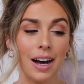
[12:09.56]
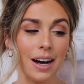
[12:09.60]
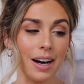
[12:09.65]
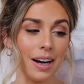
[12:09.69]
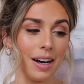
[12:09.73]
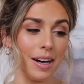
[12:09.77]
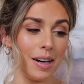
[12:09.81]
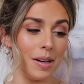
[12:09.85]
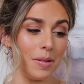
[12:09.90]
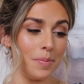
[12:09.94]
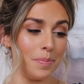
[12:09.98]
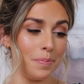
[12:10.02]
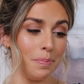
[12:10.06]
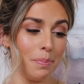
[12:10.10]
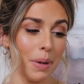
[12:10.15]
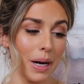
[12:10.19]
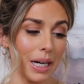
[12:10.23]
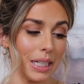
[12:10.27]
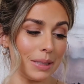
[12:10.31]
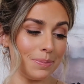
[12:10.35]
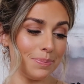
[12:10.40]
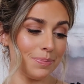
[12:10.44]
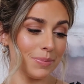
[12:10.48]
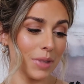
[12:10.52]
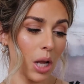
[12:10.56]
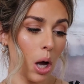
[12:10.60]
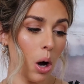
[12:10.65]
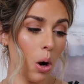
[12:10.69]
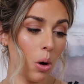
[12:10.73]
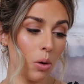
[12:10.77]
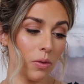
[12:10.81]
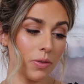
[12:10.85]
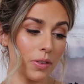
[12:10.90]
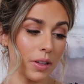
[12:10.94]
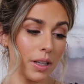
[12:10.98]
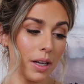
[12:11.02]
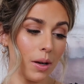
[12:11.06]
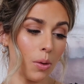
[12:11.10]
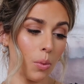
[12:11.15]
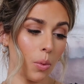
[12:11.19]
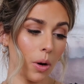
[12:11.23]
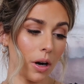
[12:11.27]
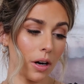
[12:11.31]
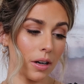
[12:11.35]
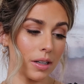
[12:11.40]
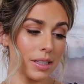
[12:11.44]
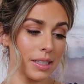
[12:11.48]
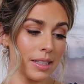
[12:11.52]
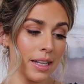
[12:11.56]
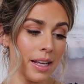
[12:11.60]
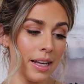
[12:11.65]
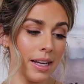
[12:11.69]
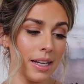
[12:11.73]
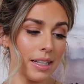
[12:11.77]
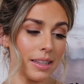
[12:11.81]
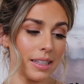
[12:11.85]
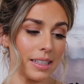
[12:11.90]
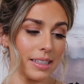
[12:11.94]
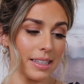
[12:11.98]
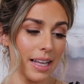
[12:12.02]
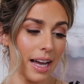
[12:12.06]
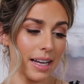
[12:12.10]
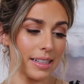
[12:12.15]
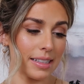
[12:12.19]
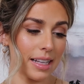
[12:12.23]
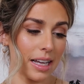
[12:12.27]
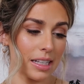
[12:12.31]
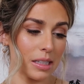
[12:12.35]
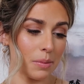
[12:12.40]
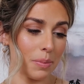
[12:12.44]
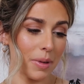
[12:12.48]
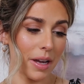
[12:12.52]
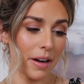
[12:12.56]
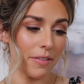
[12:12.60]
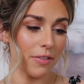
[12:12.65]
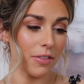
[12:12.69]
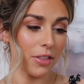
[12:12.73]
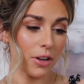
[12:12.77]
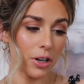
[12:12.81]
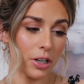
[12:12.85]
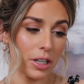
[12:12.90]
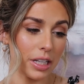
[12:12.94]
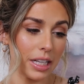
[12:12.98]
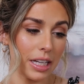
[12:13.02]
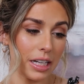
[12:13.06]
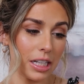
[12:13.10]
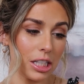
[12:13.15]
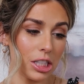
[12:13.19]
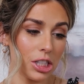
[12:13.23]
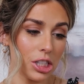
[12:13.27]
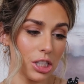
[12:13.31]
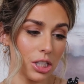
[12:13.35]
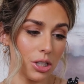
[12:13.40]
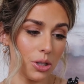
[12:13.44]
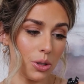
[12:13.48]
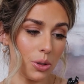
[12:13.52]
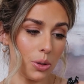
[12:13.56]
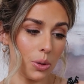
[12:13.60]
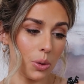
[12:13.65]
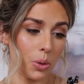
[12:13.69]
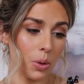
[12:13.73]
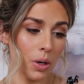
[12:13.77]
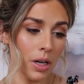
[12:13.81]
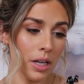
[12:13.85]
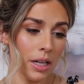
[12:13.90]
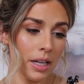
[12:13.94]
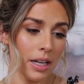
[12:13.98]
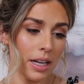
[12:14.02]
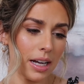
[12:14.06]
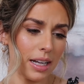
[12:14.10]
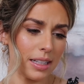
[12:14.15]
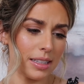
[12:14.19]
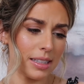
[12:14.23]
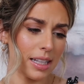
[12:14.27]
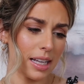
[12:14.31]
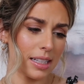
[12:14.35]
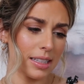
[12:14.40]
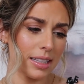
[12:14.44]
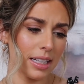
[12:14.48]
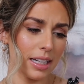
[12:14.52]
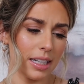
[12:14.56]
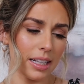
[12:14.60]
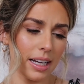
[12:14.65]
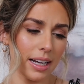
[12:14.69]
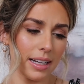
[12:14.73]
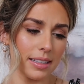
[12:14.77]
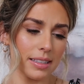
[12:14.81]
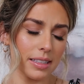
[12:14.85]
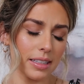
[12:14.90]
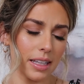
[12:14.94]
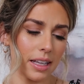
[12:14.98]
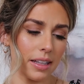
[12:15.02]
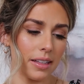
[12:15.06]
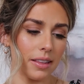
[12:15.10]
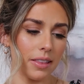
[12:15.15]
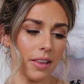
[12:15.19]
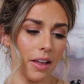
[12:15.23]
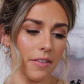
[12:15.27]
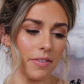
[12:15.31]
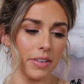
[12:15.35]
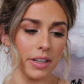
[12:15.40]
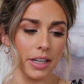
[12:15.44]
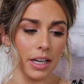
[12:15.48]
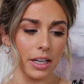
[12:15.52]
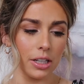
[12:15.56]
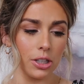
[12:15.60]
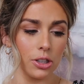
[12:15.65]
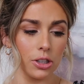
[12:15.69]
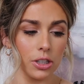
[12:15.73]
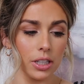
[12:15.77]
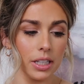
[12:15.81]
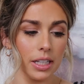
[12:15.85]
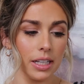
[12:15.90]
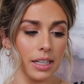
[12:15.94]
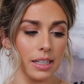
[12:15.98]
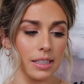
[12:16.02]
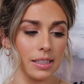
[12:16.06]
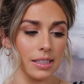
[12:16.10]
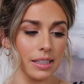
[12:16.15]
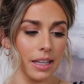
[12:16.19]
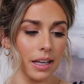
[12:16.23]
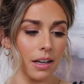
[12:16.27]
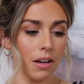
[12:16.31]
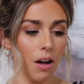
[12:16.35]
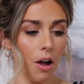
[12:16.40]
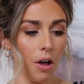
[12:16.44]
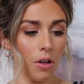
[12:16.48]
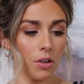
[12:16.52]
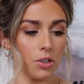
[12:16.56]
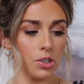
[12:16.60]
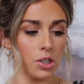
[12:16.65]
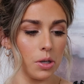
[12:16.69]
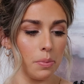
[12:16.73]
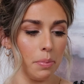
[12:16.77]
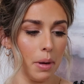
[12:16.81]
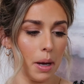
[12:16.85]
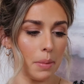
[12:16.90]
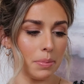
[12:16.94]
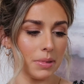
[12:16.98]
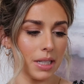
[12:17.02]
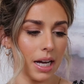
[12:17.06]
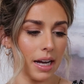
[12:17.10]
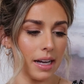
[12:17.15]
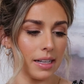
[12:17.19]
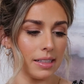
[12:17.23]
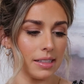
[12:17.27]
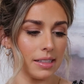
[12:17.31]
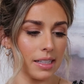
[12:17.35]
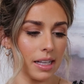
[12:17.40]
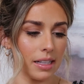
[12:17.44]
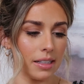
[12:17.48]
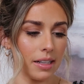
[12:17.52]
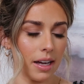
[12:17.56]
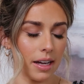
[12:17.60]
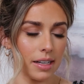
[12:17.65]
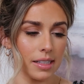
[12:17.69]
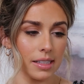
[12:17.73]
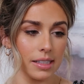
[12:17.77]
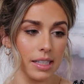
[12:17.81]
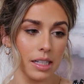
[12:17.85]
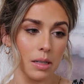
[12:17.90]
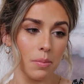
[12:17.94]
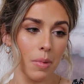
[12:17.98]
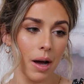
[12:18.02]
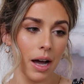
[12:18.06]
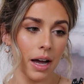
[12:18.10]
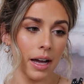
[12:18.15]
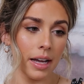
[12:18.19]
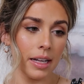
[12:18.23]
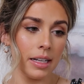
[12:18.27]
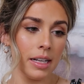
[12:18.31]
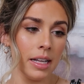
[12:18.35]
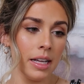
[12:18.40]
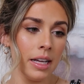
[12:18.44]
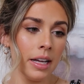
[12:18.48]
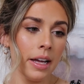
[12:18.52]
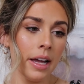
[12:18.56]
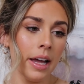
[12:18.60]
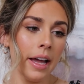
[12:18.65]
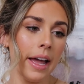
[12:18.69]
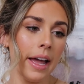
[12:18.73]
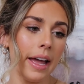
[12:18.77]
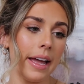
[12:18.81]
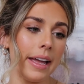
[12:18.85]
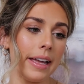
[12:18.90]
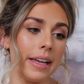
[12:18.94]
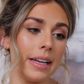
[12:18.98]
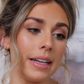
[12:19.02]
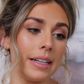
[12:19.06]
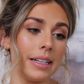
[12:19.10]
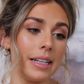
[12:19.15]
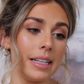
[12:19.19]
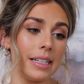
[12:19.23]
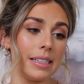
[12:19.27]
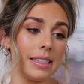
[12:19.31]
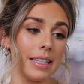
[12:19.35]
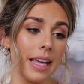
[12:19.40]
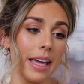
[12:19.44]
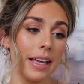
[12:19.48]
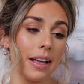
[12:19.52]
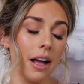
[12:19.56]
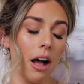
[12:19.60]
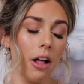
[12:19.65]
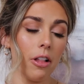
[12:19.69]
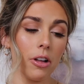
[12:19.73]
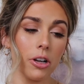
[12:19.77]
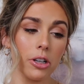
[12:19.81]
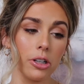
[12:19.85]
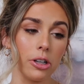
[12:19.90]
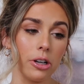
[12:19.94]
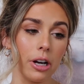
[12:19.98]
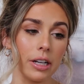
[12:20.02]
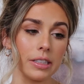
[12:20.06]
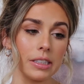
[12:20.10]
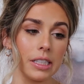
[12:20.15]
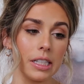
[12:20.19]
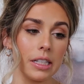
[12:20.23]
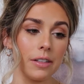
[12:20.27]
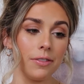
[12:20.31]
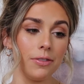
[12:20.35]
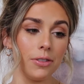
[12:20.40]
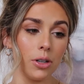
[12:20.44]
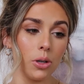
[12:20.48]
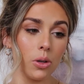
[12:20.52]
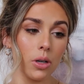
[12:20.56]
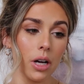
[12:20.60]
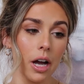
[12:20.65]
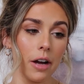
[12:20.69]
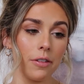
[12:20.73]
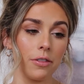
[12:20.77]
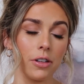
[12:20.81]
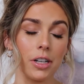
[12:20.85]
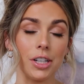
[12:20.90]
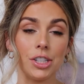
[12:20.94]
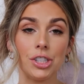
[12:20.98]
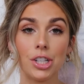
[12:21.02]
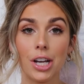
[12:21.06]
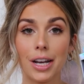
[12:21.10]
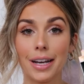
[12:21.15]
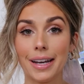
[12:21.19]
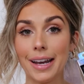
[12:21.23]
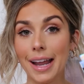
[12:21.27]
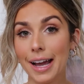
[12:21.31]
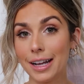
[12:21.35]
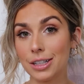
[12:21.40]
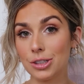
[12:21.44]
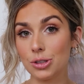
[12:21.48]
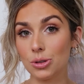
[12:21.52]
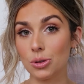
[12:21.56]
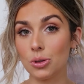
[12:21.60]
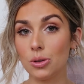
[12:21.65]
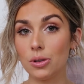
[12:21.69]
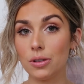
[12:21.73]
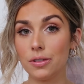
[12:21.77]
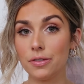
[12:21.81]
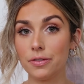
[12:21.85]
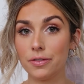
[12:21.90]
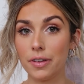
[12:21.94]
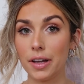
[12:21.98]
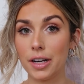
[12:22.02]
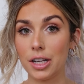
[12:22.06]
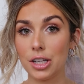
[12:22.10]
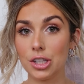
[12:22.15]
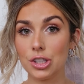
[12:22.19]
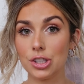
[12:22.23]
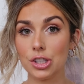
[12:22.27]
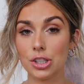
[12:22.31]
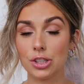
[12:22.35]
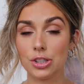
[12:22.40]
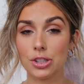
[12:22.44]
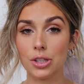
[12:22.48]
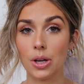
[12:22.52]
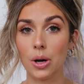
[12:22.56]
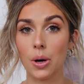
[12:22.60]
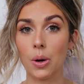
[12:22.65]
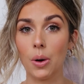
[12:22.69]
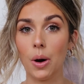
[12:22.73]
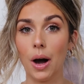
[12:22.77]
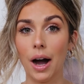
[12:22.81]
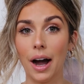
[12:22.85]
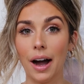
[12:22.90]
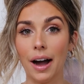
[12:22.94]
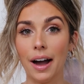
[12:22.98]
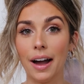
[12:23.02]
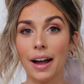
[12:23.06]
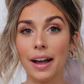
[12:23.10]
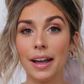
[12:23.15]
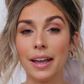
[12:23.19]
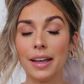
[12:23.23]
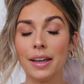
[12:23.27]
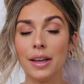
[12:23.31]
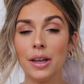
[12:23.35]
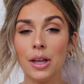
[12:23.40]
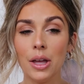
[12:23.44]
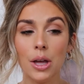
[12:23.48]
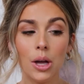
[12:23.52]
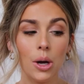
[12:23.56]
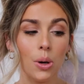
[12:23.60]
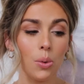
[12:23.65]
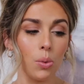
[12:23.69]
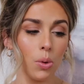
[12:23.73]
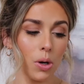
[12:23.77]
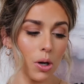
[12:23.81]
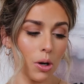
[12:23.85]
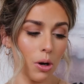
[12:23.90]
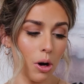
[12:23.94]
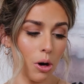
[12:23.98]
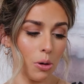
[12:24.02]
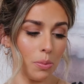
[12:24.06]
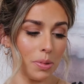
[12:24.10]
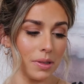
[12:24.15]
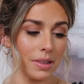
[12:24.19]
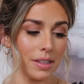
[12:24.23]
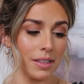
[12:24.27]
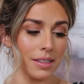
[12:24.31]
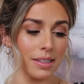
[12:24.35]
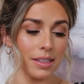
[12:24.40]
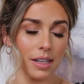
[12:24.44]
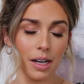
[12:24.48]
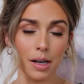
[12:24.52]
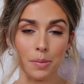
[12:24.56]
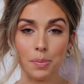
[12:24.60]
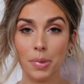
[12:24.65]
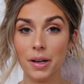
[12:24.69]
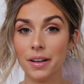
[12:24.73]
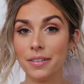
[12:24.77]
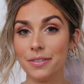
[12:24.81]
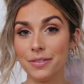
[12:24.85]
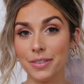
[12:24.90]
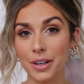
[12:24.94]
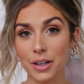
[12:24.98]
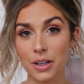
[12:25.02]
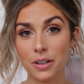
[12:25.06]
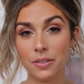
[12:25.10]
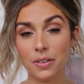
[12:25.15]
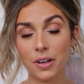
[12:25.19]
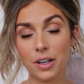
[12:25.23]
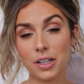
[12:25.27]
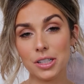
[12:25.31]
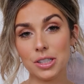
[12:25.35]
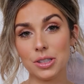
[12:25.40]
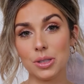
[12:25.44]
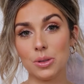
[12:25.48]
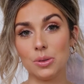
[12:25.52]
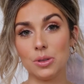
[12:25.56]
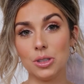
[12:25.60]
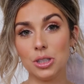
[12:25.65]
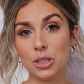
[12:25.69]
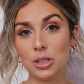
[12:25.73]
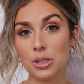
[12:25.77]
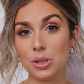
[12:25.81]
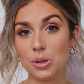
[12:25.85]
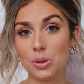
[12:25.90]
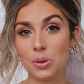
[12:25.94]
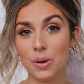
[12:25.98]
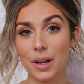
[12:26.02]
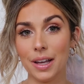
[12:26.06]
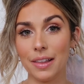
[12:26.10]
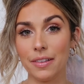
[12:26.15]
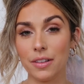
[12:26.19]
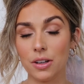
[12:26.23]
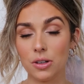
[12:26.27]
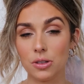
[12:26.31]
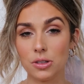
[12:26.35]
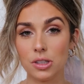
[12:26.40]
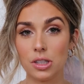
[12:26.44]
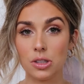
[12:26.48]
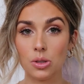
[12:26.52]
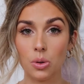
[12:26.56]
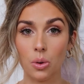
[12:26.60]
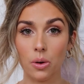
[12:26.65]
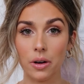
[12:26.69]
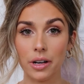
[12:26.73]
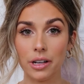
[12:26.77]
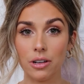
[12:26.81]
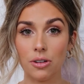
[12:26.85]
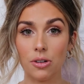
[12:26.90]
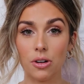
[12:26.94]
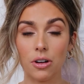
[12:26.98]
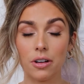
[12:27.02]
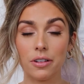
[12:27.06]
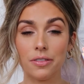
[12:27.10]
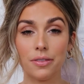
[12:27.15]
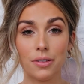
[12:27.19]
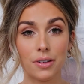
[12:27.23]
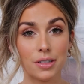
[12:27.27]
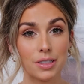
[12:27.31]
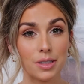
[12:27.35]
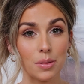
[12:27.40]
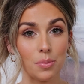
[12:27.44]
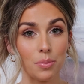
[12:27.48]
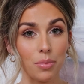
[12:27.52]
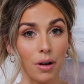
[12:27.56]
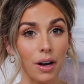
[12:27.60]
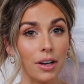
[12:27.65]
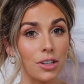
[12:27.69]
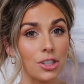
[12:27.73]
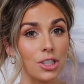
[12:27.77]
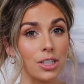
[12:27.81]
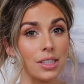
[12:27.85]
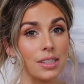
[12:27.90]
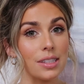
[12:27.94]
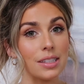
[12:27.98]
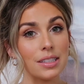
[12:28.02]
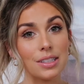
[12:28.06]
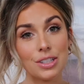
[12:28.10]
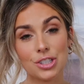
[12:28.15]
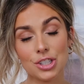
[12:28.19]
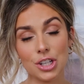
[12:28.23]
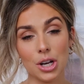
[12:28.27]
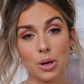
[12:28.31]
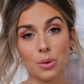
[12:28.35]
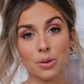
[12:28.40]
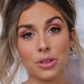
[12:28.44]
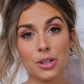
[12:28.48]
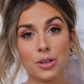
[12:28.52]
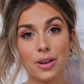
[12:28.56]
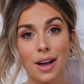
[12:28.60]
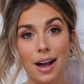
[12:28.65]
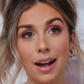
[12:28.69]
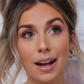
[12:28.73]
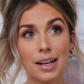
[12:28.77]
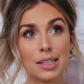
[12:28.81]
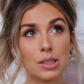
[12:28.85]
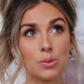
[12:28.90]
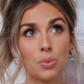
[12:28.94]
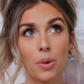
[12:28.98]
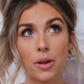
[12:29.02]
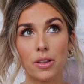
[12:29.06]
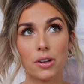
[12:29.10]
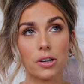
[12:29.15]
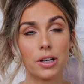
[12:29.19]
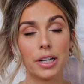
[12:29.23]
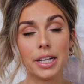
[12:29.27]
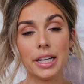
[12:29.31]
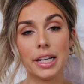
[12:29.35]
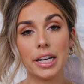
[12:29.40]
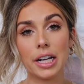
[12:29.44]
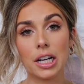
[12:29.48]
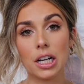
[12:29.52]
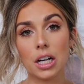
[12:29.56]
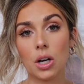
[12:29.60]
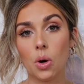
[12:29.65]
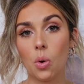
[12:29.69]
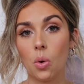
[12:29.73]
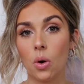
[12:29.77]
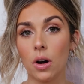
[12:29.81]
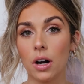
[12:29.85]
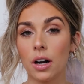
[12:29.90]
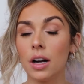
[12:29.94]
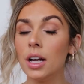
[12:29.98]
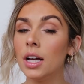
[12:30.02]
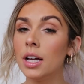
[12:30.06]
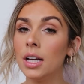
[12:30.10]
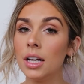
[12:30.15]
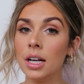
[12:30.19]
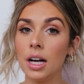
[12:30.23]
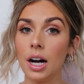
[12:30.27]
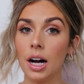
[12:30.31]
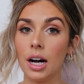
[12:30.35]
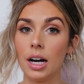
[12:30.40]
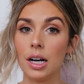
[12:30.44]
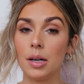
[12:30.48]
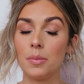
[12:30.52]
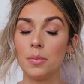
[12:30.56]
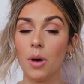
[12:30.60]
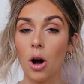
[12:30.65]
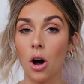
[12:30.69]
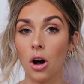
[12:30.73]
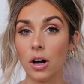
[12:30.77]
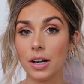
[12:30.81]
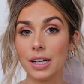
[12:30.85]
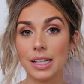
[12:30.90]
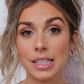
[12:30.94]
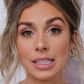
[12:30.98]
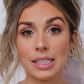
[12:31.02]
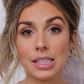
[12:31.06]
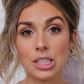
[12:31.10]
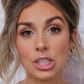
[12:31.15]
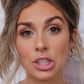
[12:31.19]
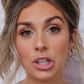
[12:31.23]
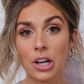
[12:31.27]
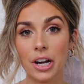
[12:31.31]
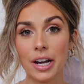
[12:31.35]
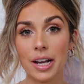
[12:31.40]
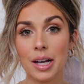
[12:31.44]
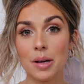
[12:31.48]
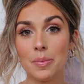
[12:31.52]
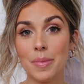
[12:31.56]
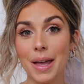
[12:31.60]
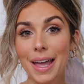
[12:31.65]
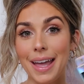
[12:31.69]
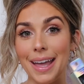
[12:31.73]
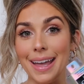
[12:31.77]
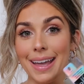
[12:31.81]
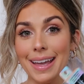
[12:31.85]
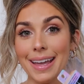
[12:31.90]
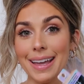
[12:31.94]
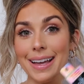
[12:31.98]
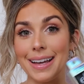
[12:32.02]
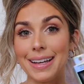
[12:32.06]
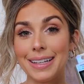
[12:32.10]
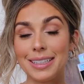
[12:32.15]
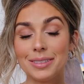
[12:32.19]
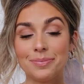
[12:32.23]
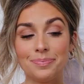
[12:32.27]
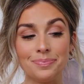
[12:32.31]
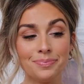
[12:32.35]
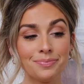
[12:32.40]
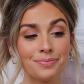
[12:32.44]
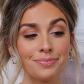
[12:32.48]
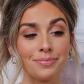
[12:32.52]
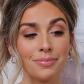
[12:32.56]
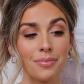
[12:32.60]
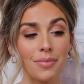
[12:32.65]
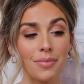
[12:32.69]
But hopefully it works. This has SPF 30 in it too. It says that it has skin-loving ingredients like collagen, peptides, and niacinamide, and it's a color correcting, full coverage, natural finish. So I will open this up very, very soon to do a little tutorial or first impressions to share with you guys, whether here or on Instagram, and